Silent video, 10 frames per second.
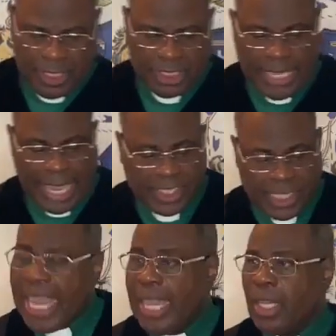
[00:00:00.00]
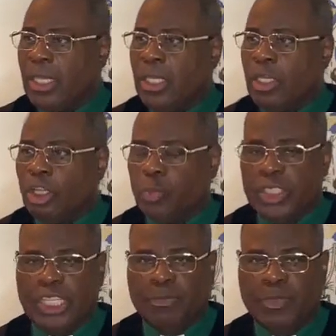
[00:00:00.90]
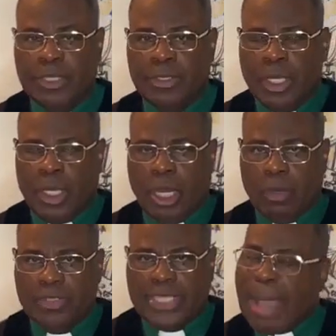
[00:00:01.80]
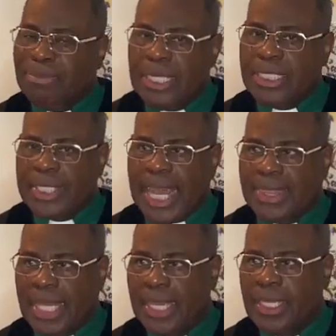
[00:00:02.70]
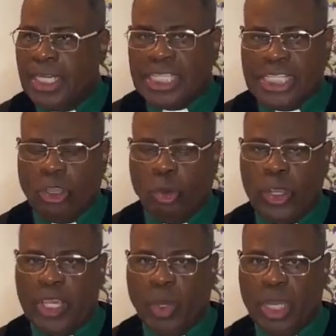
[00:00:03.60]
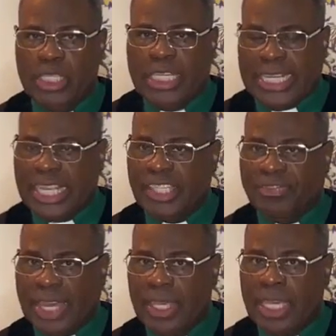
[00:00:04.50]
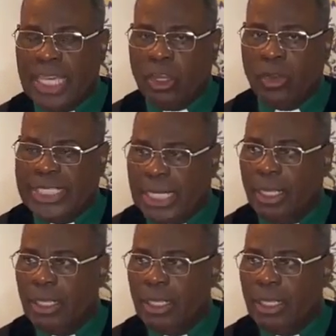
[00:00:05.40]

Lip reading: Now she got scared. Because when she tapped into that thing, she saw who he was. Now she think he's going to kill